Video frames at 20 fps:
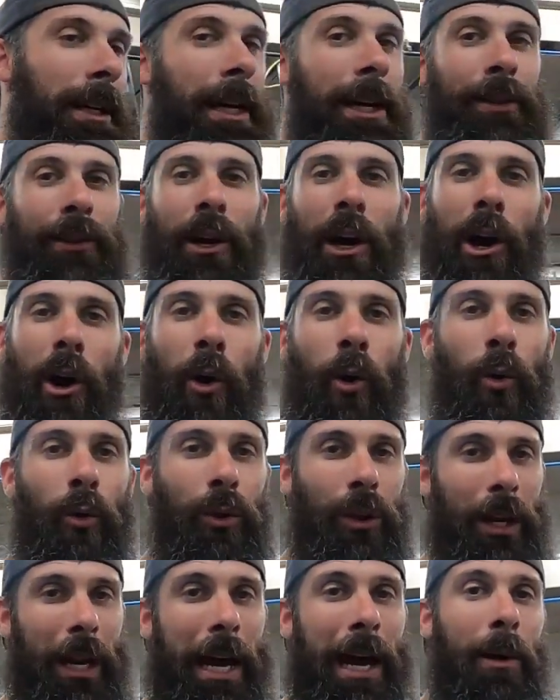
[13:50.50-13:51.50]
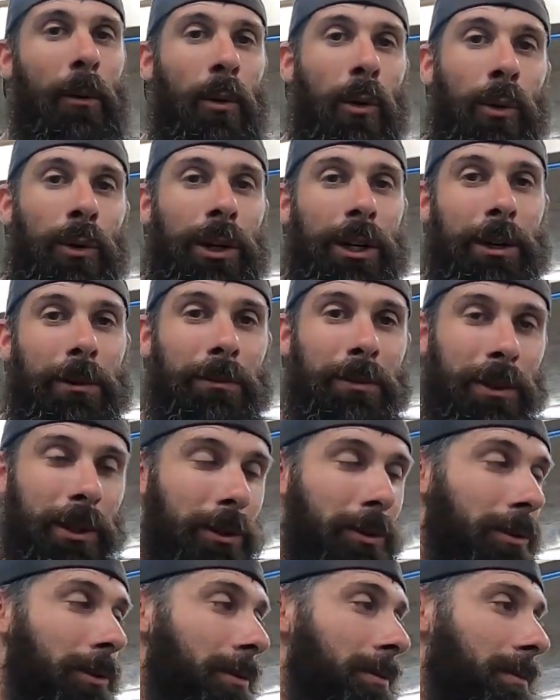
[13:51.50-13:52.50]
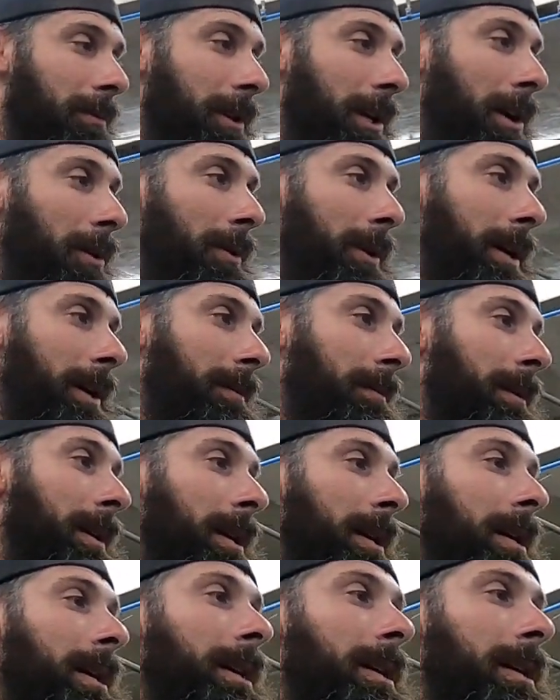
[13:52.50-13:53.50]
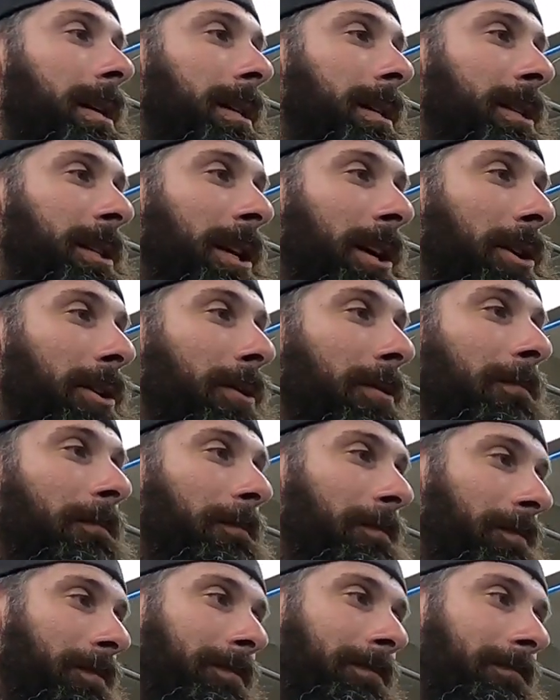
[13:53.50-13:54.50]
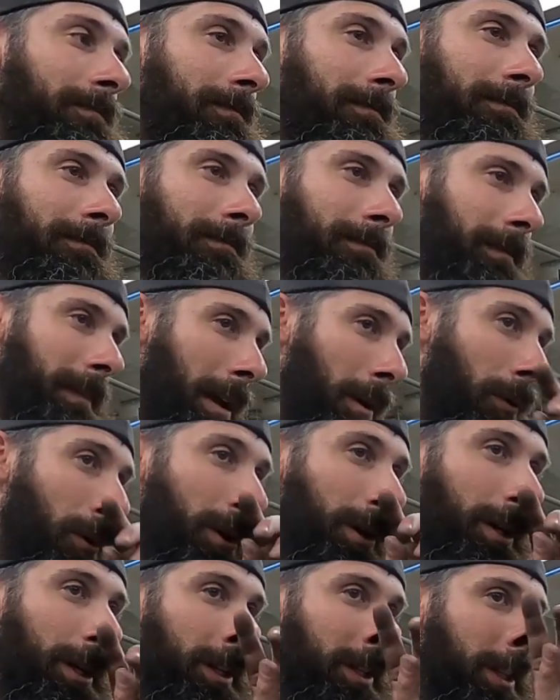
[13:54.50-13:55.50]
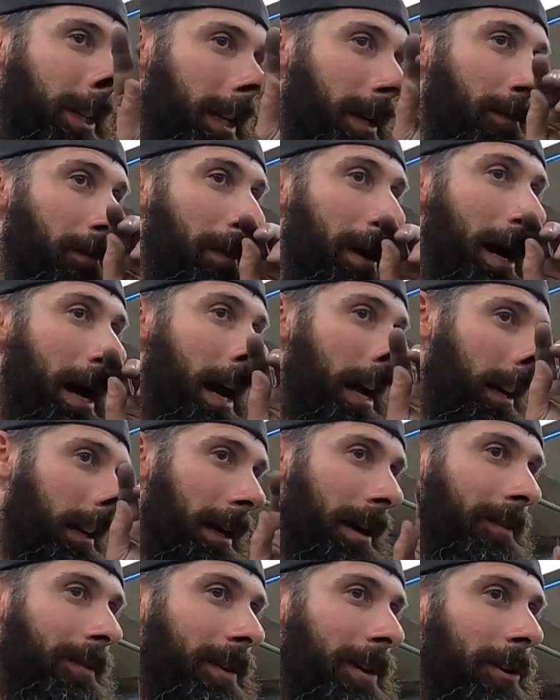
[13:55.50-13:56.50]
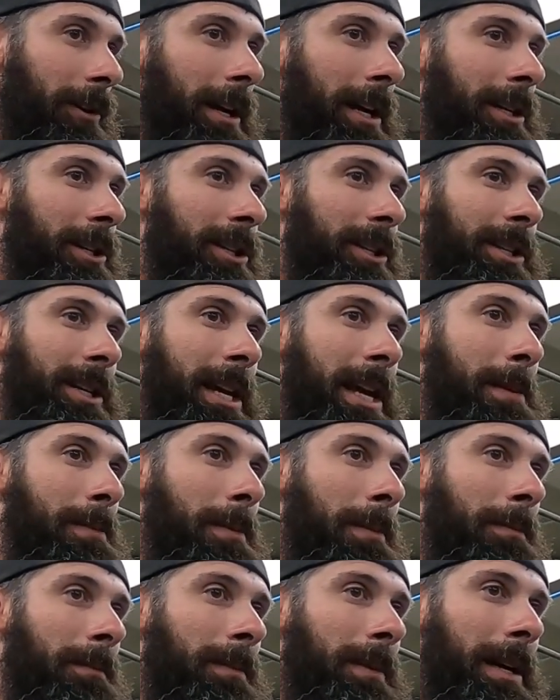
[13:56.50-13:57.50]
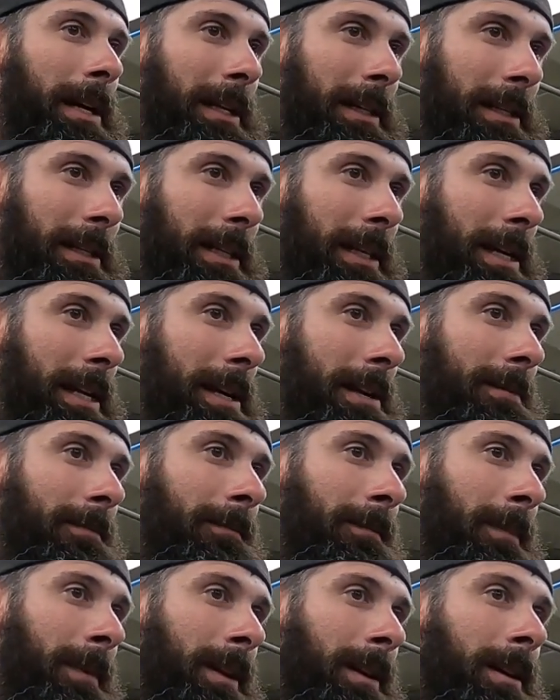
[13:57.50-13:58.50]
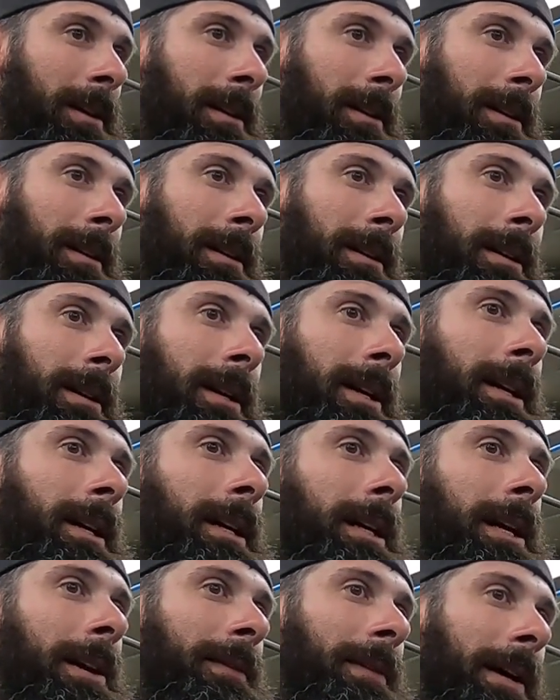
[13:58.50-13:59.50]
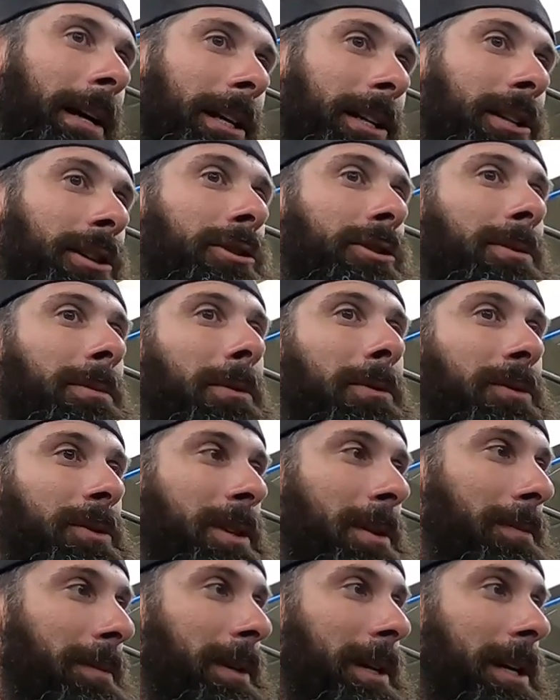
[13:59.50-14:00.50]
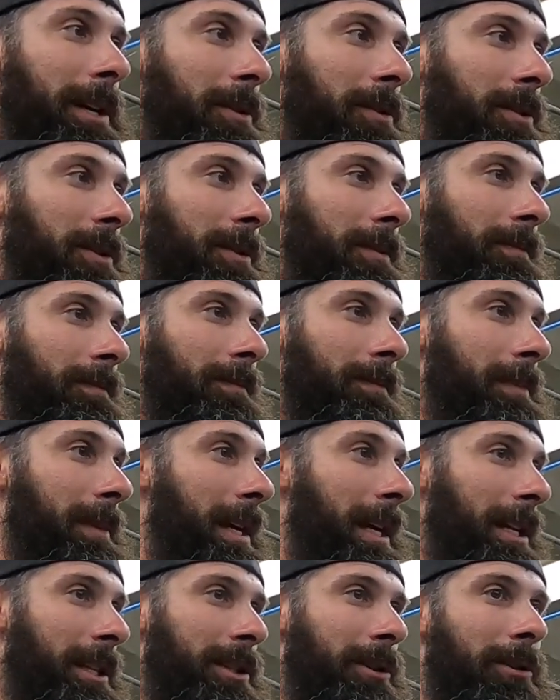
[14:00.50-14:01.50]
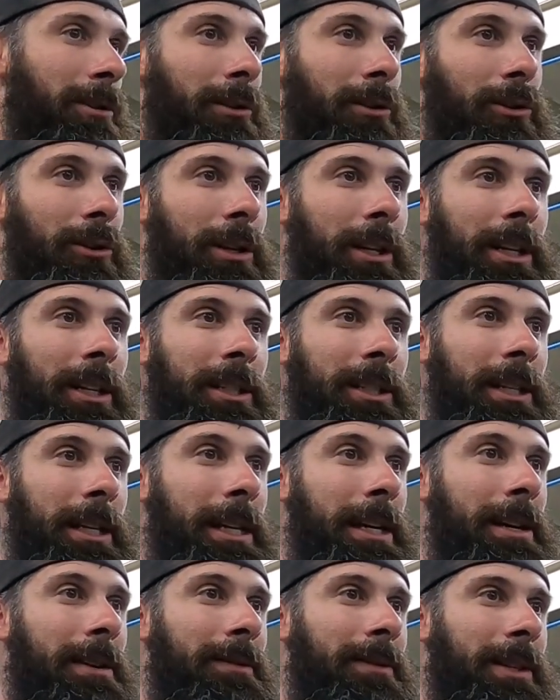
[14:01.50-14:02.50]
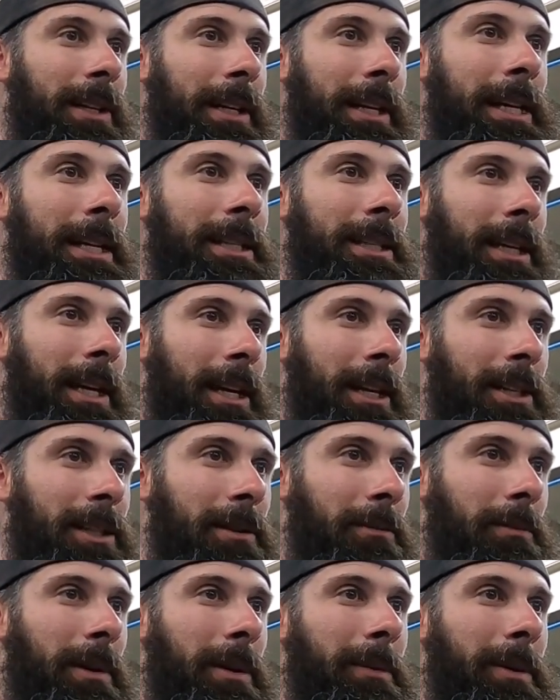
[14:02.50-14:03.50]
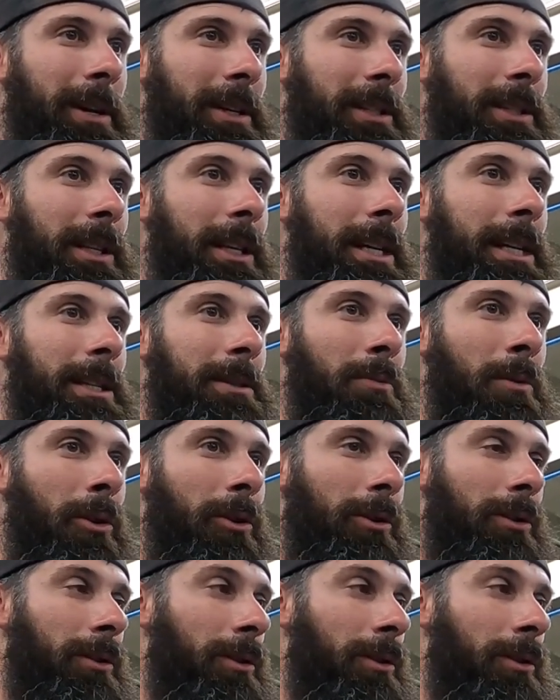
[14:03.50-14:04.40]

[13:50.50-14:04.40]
in the hole that I wanted them to go in. So I wasn't going to send them back. I figured I'd just keep them and see if I could use them on something else. I started looking at Steve's, and he sent us some MSD smart